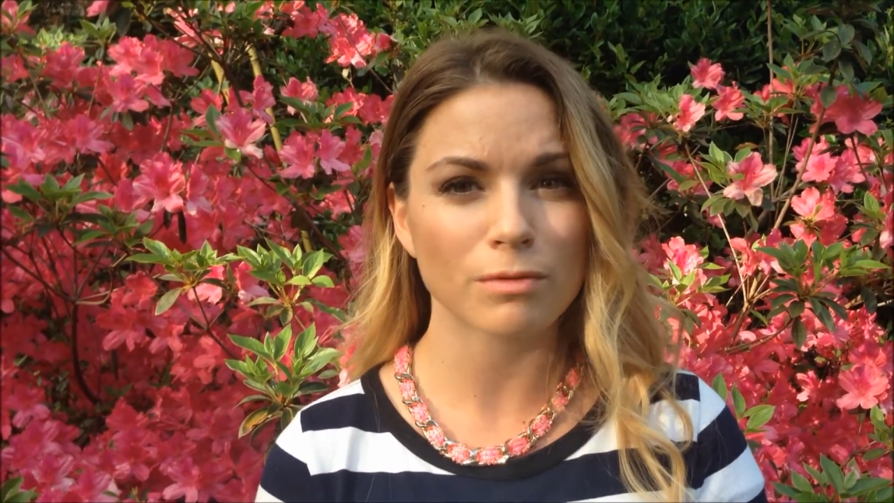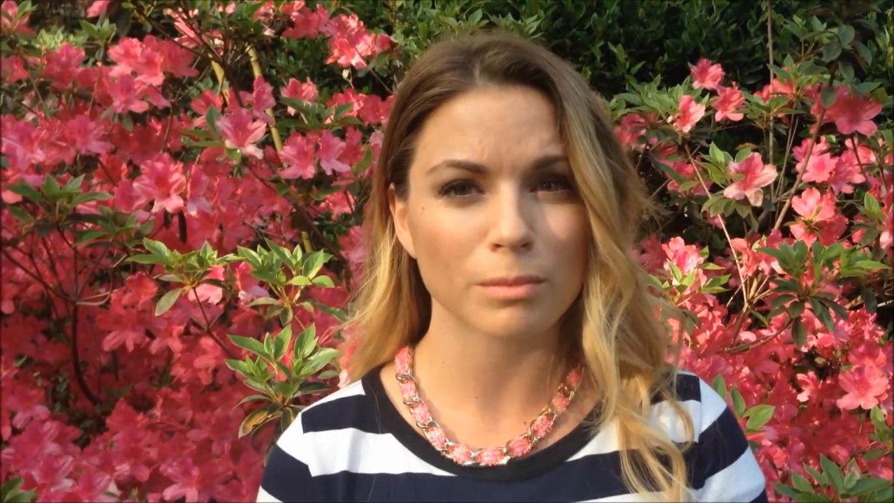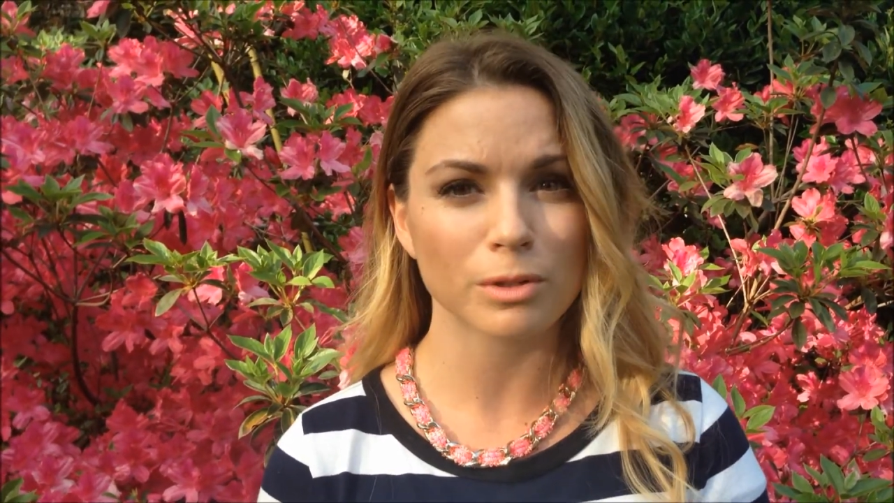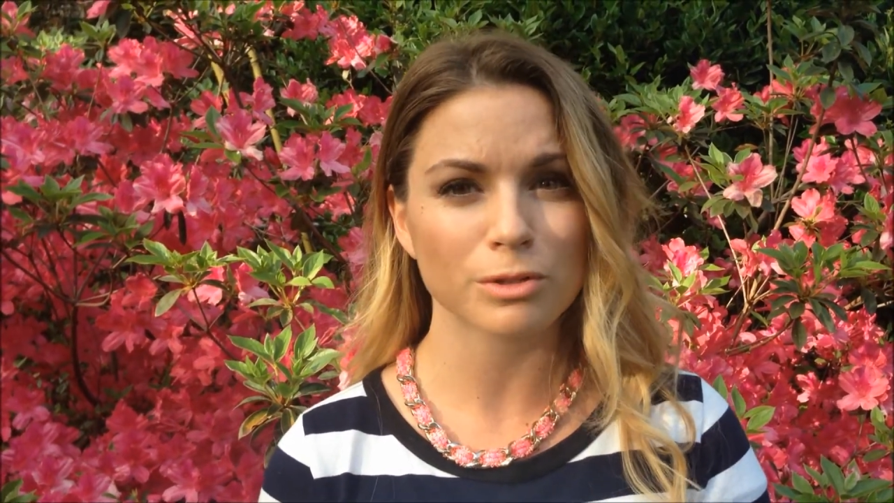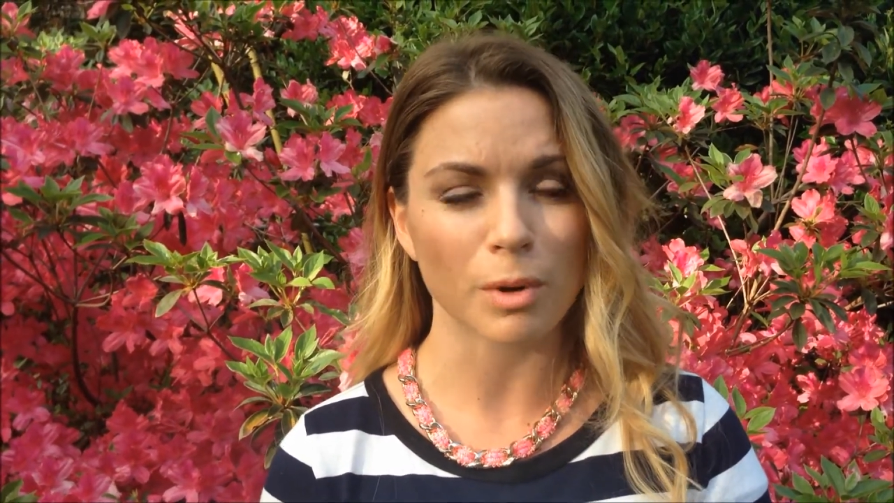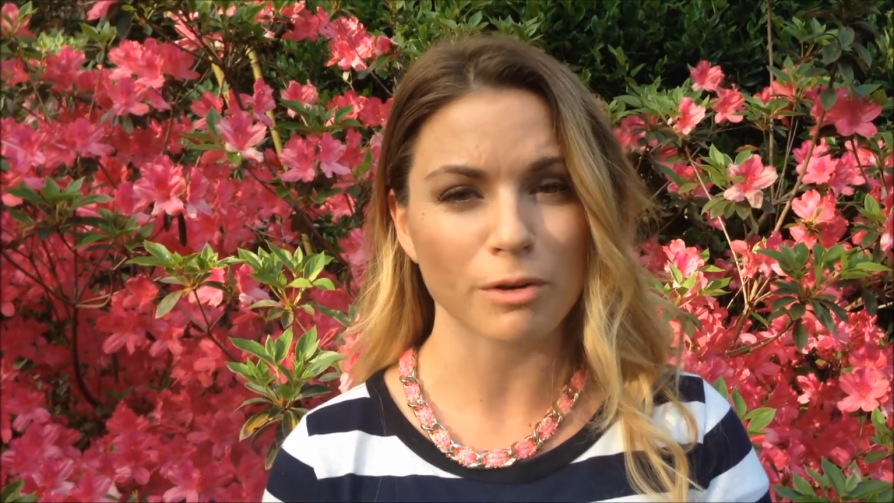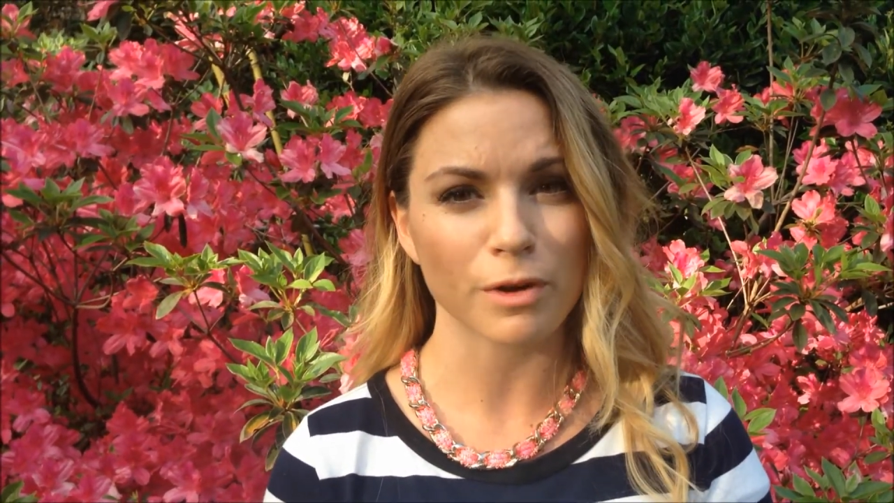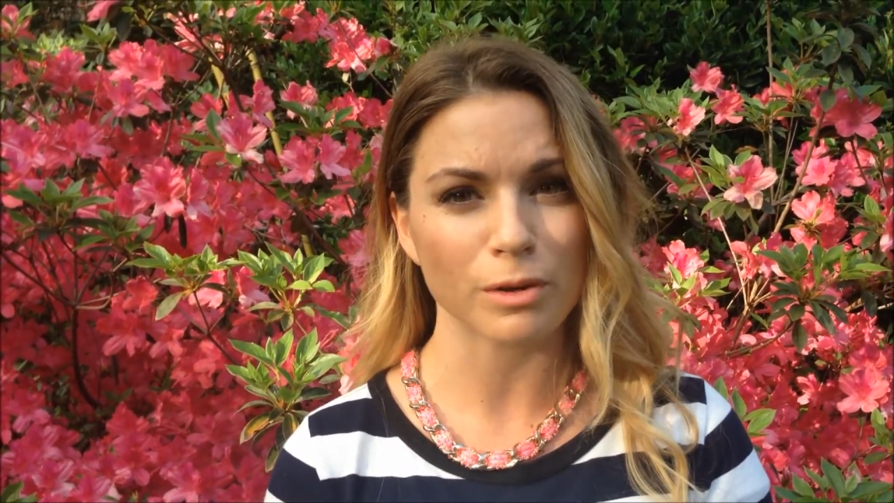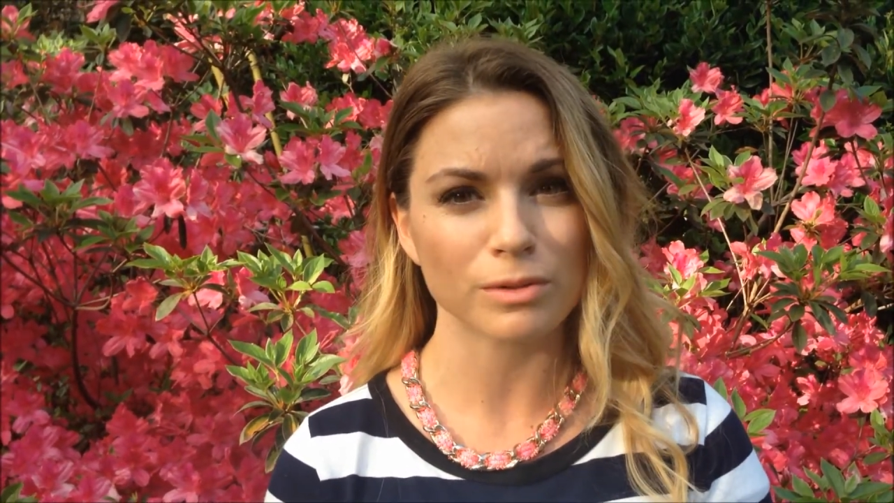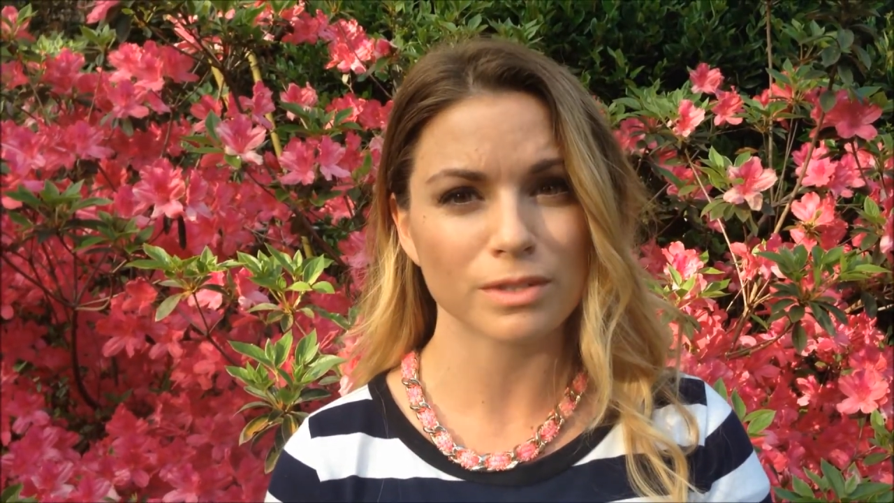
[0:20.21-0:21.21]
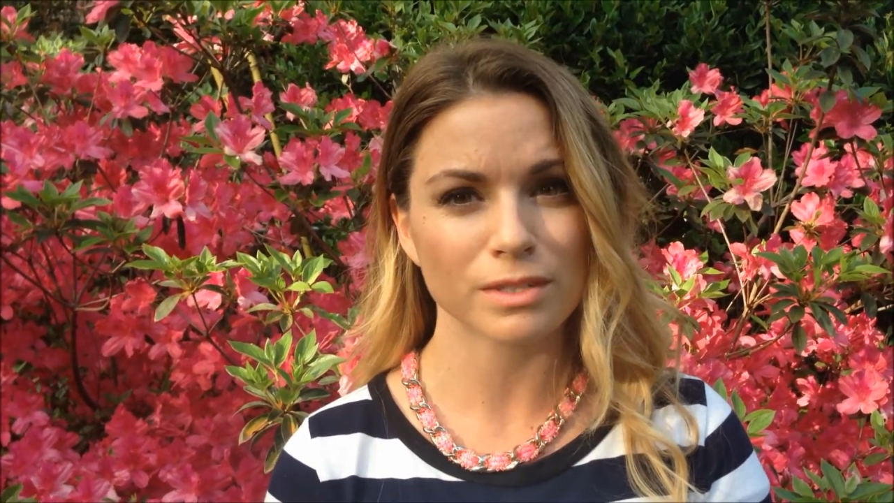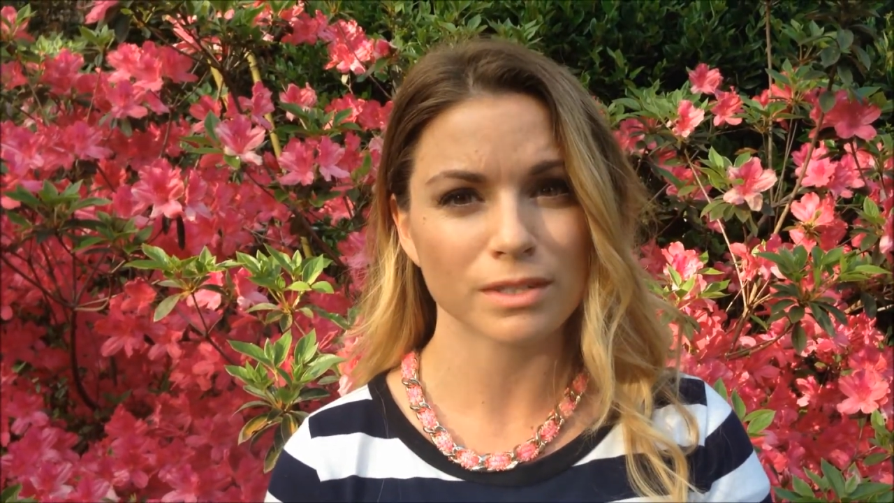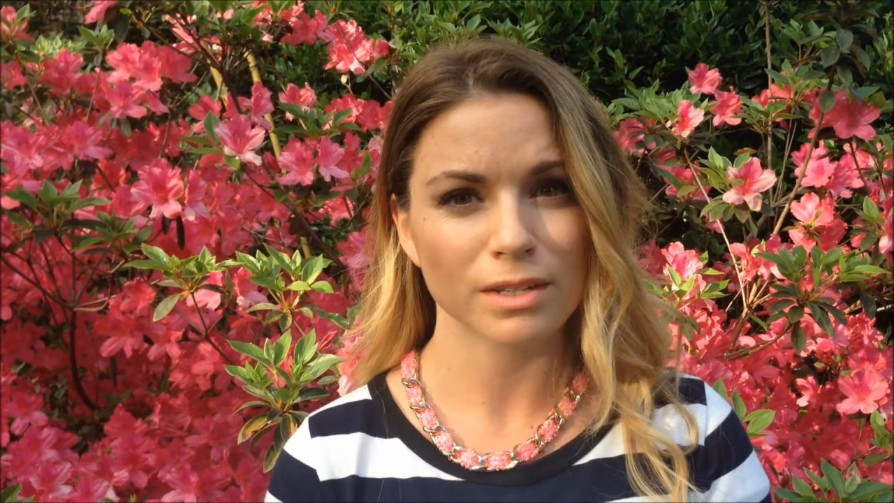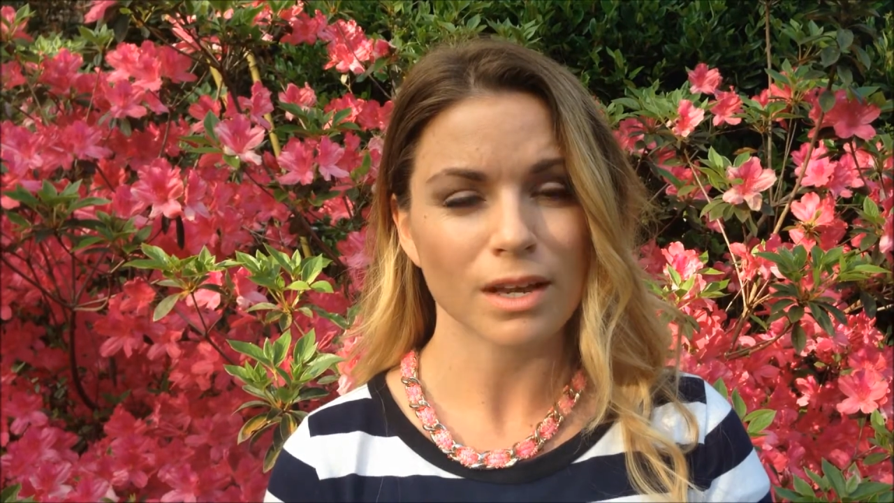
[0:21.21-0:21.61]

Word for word: from their smartphones.